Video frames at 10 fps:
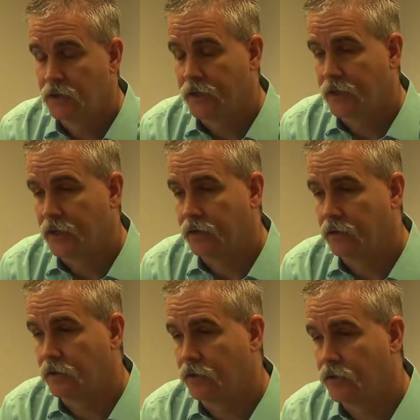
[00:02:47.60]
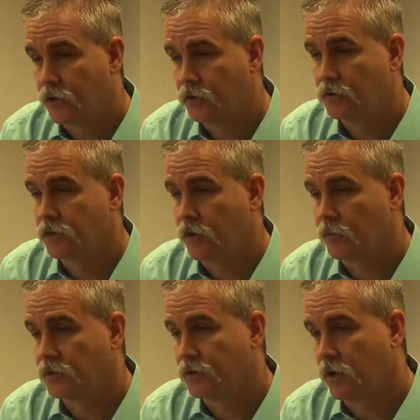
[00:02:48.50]
and those
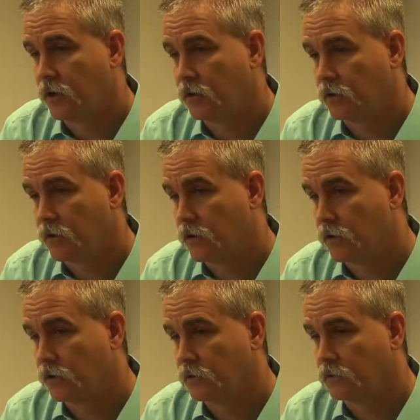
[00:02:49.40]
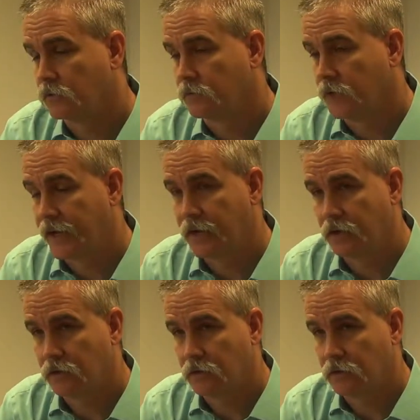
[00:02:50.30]
almost all are
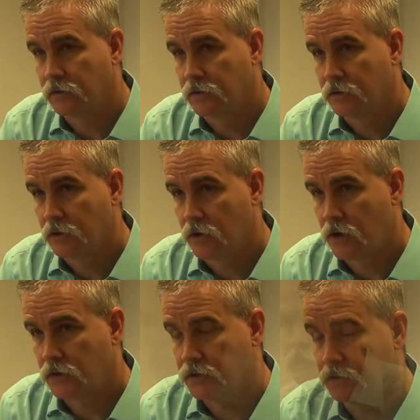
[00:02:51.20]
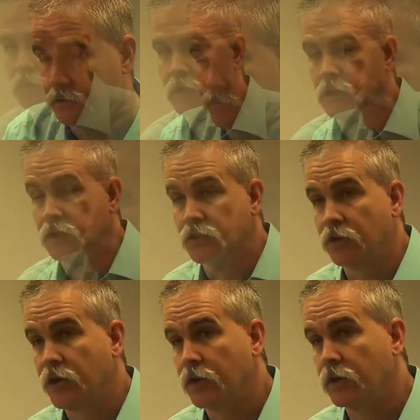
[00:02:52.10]
lightning caused. So
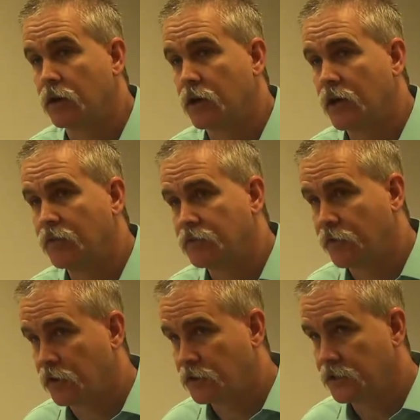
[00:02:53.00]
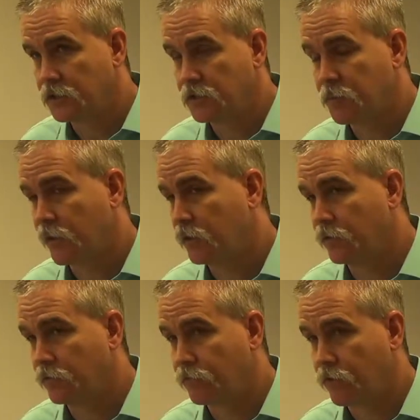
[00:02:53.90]
here, our average fire season is about
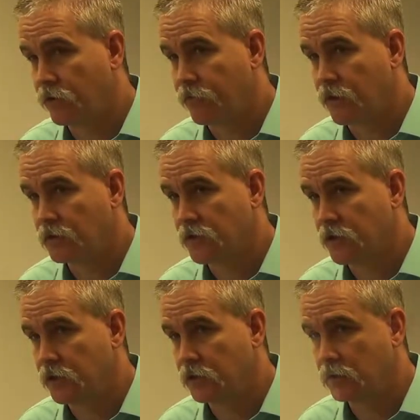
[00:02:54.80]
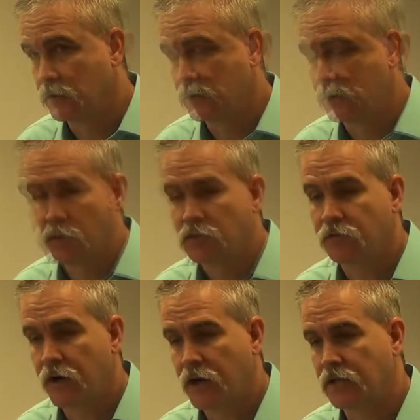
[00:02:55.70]
140 fires a year. Most of
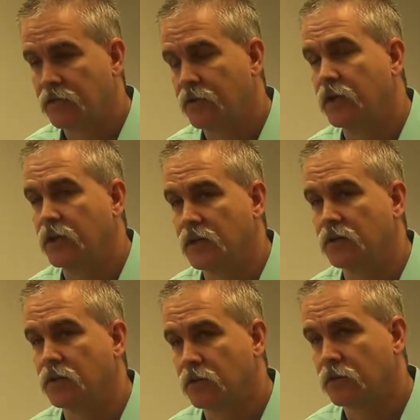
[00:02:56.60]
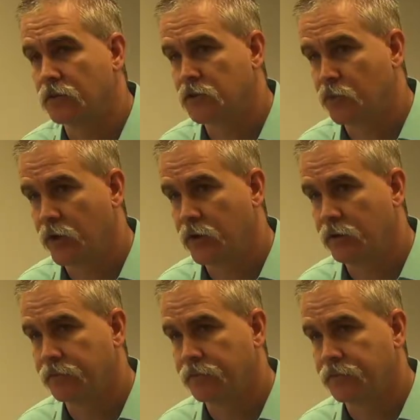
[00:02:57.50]
our activity does occur in the
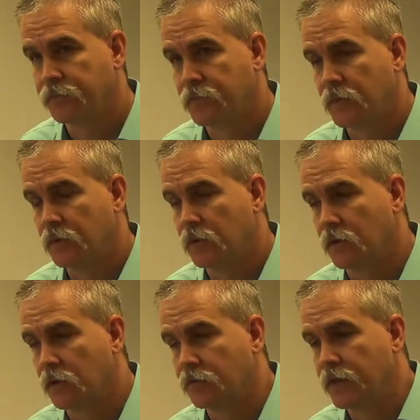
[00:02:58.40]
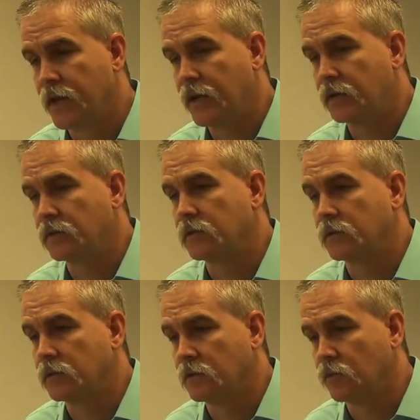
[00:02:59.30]
spring. Of that,
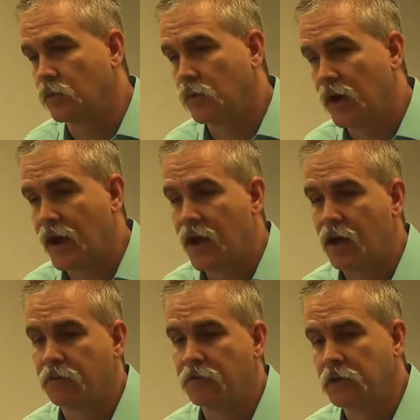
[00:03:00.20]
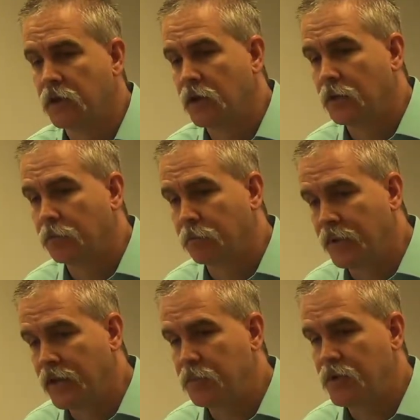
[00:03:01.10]
we'll have
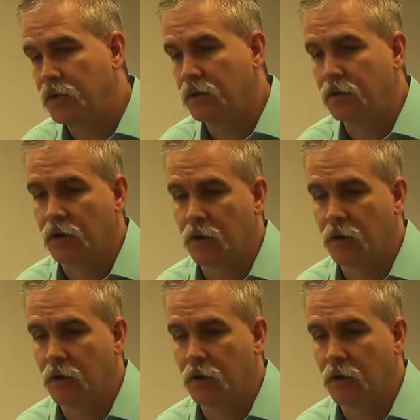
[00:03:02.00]
maybe